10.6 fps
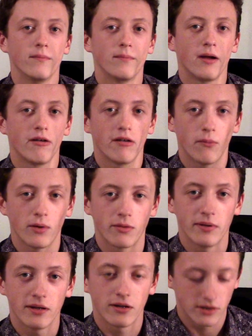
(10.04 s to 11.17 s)
Bear with
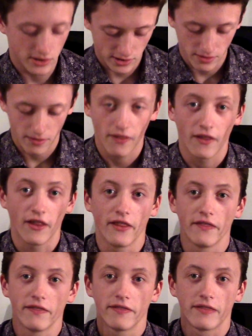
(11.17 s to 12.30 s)
me because
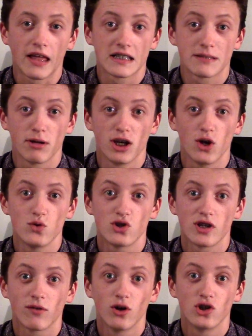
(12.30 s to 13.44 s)
that's my notes
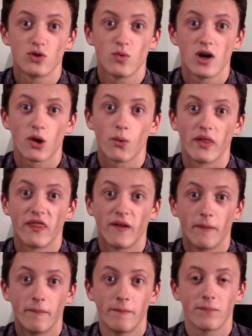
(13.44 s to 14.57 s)
I've got to work with.
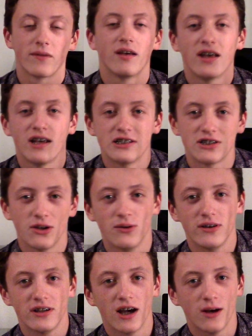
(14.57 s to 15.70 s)
So
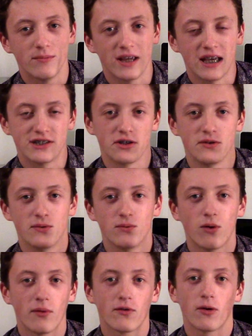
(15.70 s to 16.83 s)
so
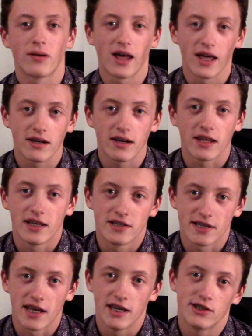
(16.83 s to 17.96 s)
what we've got planned is
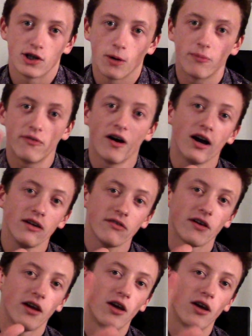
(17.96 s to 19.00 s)
a top 5,